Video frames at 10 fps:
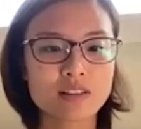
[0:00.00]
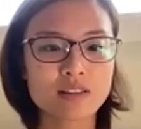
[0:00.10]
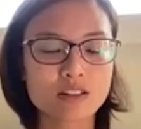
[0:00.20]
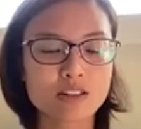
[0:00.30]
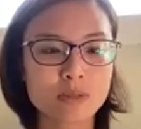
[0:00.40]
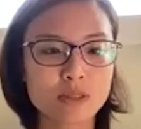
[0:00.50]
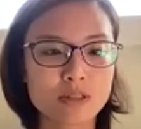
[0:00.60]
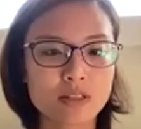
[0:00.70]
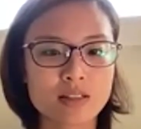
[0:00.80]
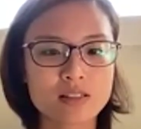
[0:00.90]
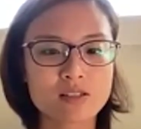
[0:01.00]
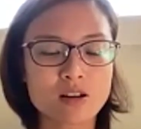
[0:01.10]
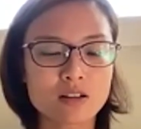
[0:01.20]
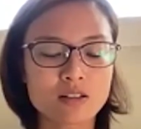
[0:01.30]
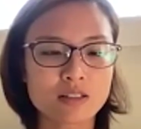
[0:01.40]
that the community is
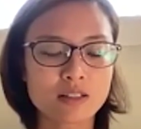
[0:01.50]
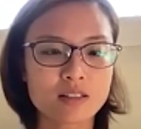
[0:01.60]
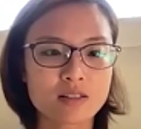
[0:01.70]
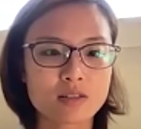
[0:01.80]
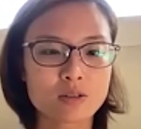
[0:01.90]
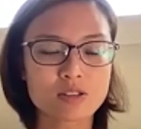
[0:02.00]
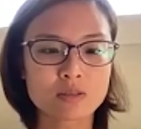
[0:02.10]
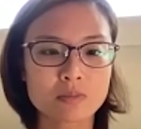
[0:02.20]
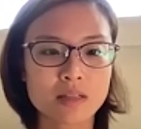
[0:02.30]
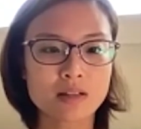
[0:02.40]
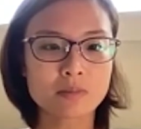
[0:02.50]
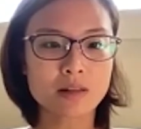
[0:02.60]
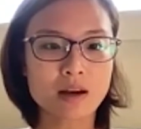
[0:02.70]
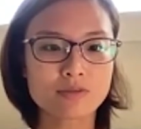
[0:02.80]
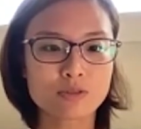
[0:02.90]
not on any social media
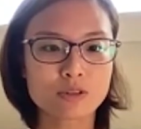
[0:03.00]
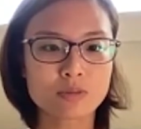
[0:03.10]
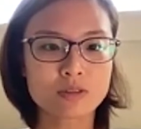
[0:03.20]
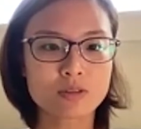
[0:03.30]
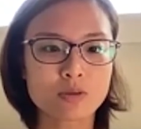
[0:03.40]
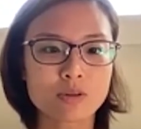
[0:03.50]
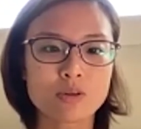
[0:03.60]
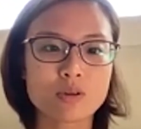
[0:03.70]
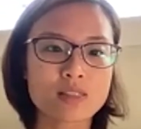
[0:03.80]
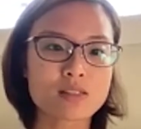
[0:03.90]
platforms. So it's